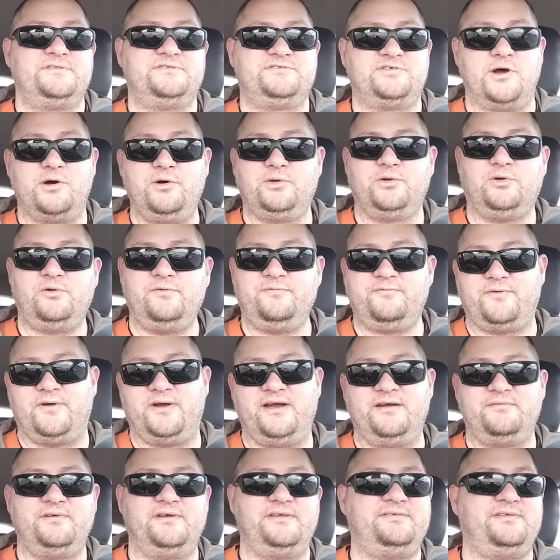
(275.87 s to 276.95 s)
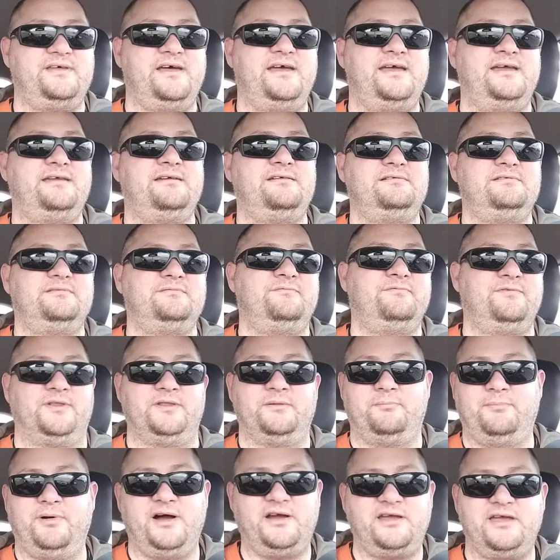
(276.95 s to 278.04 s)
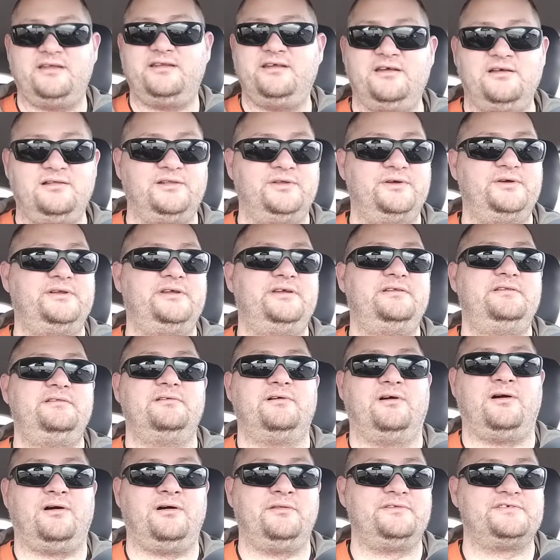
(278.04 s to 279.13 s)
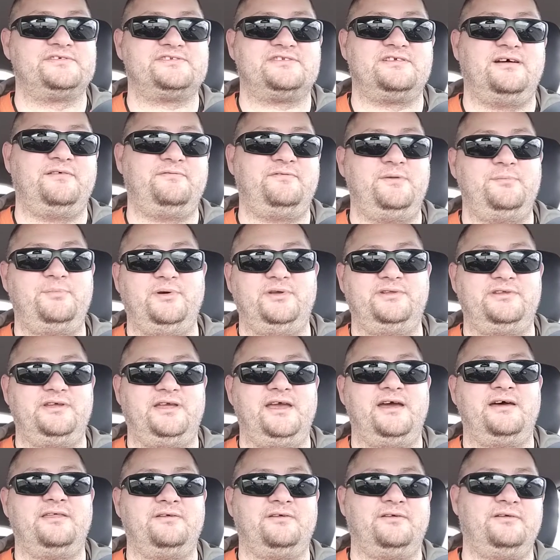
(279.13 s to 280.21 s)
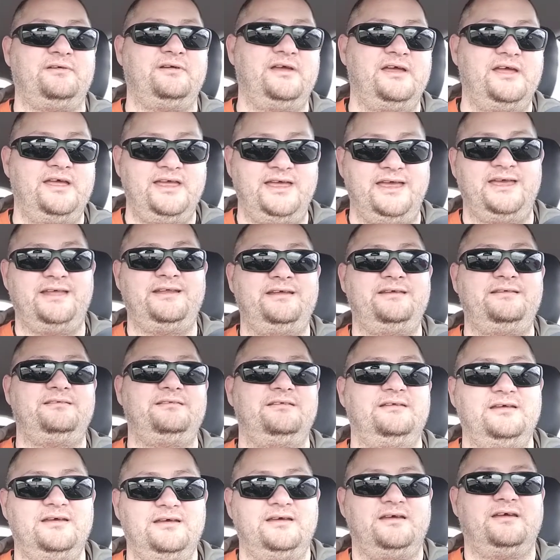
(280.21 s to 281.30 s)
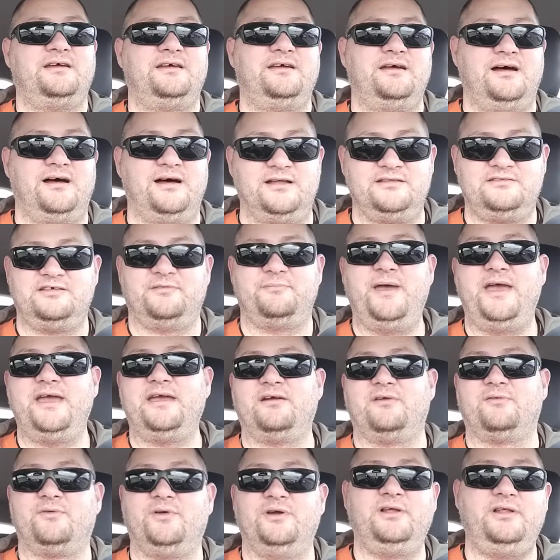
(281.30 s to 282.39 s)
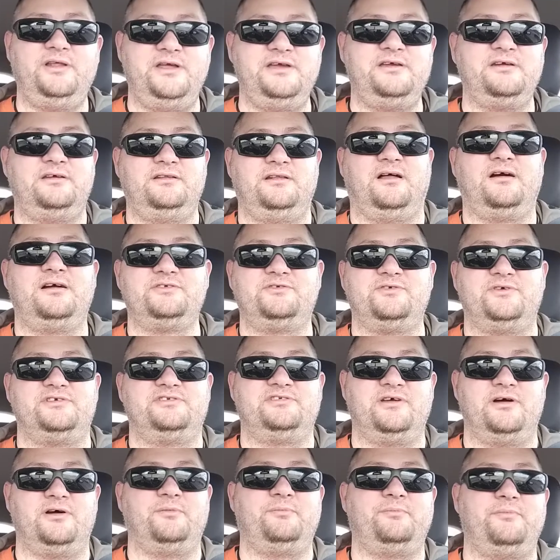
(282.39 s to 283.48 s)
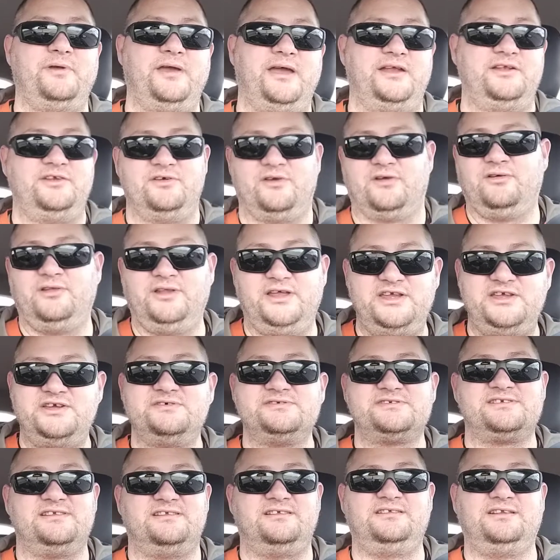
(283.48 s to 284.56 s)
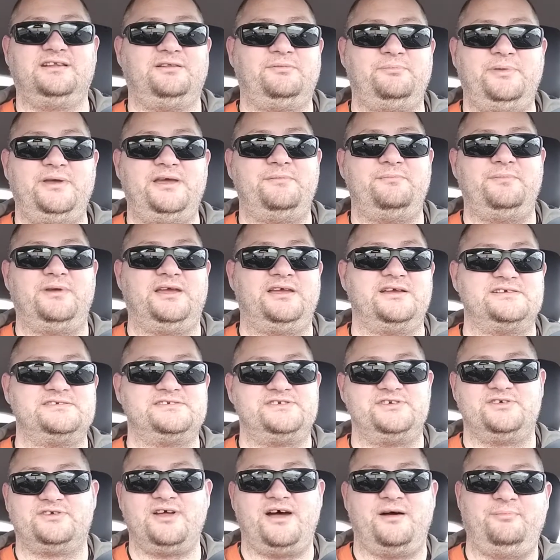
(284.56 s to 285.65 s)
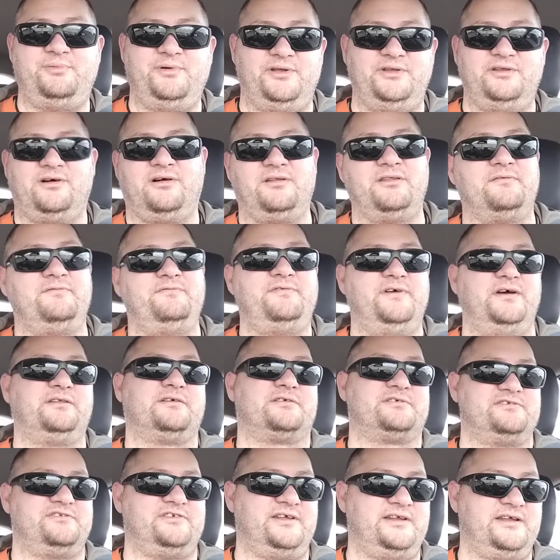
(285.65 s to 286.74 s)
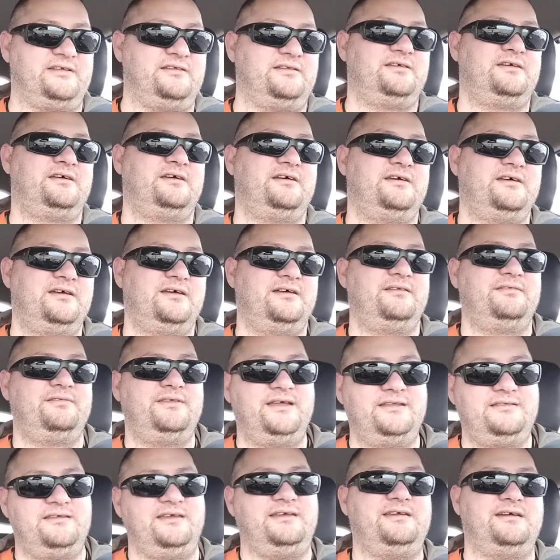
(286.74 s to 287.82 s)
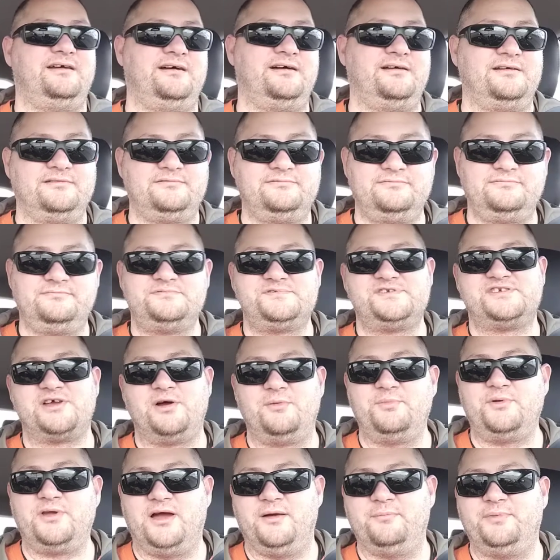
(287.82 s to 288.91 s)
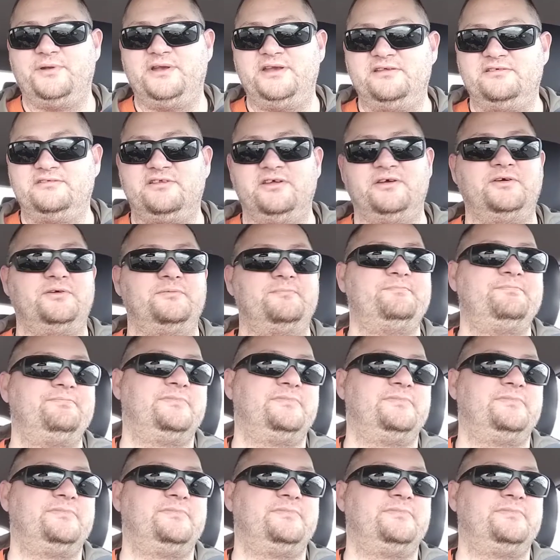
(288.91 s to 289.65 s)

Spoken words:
total for everything, for the bucket included, all the stuff you put together in it, to make a really good laundry soap. And you're only using a little bit because you're not putting all the fillers in it that the soap companies do.